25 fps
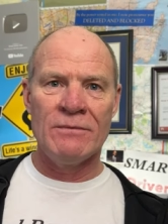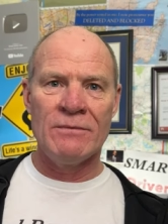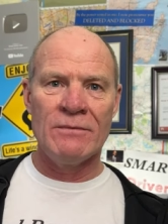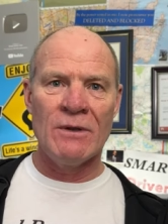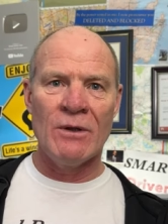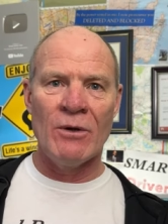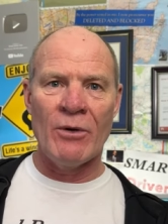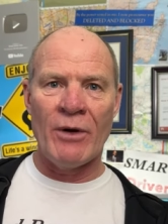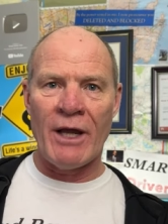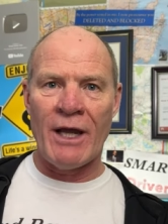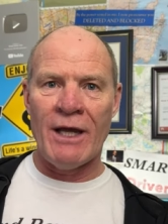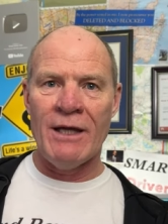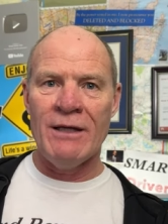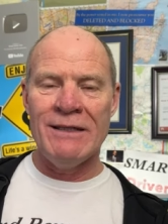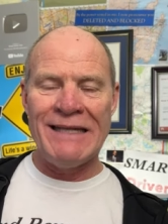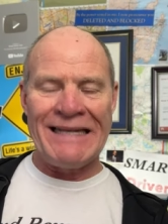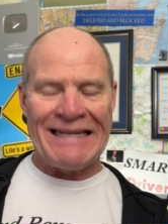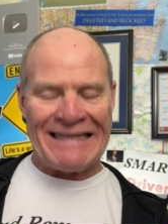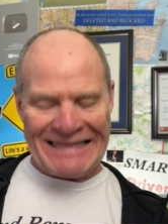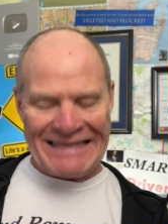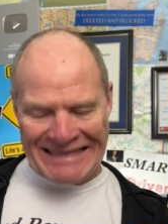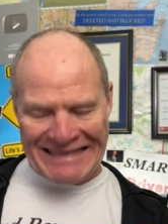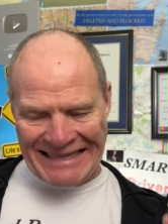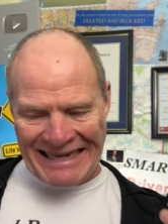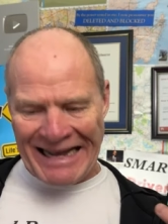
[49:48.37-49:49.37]
Okay,
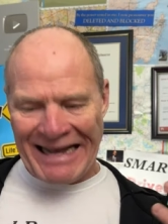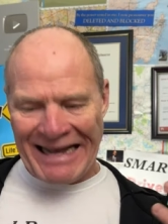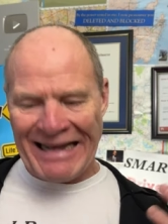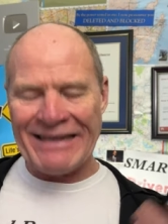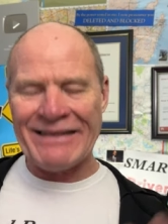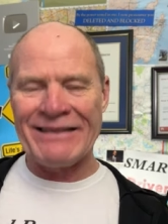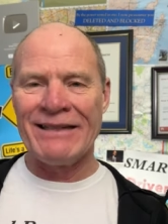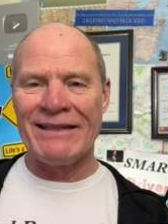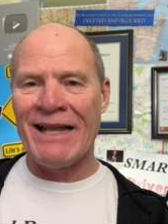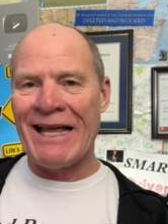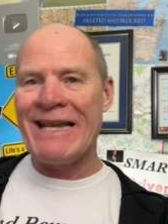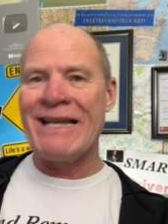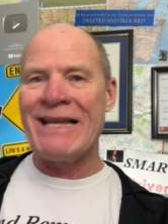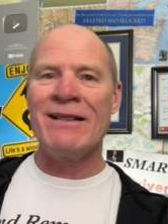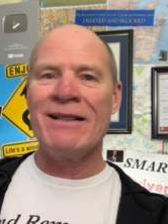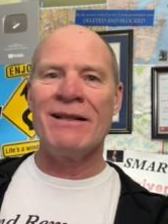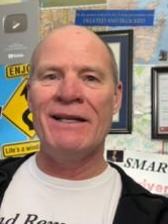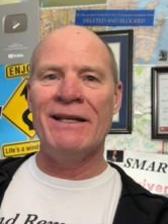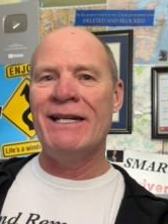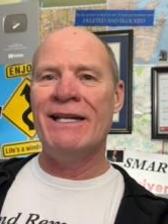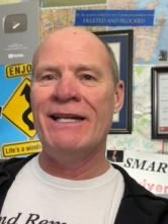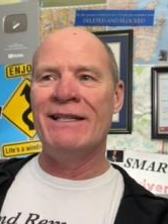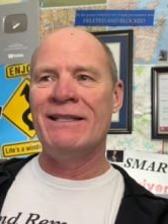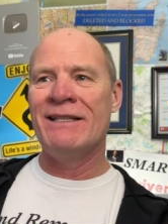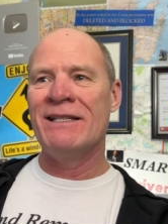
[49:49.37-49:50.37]
it's
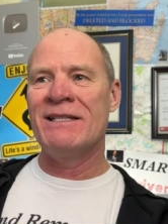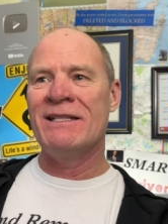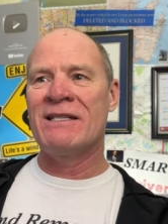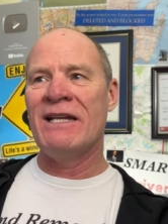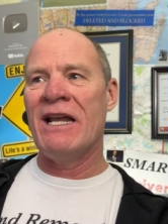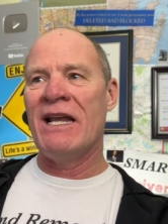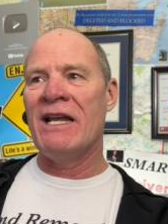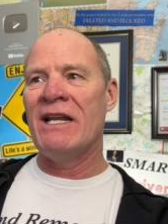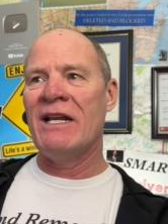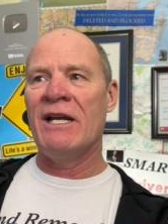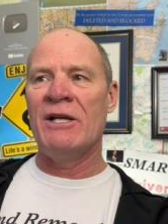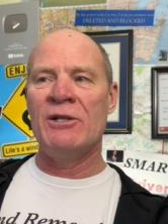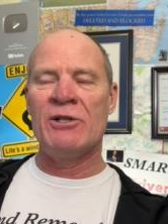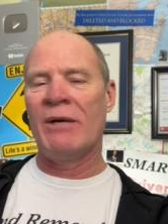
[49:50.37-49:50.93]
unlikely in this day and age.